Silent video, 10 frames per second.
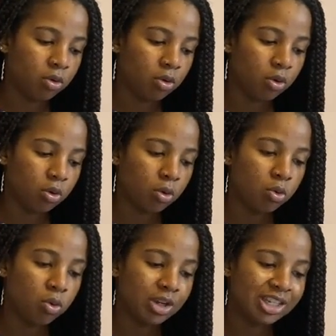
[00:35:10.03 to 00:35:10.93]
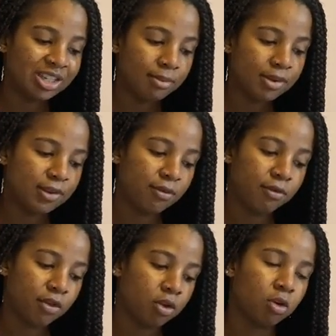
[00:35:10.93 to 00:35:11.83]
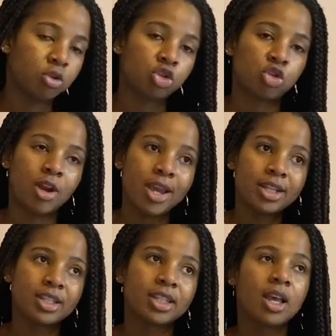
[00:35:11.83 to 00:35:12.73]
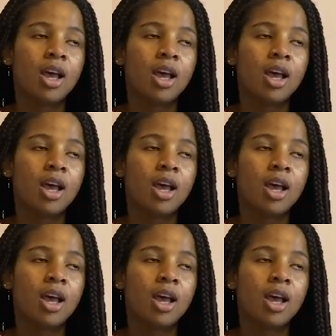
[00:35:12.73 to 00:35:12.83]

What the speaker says: or who exhibits Virgo traits.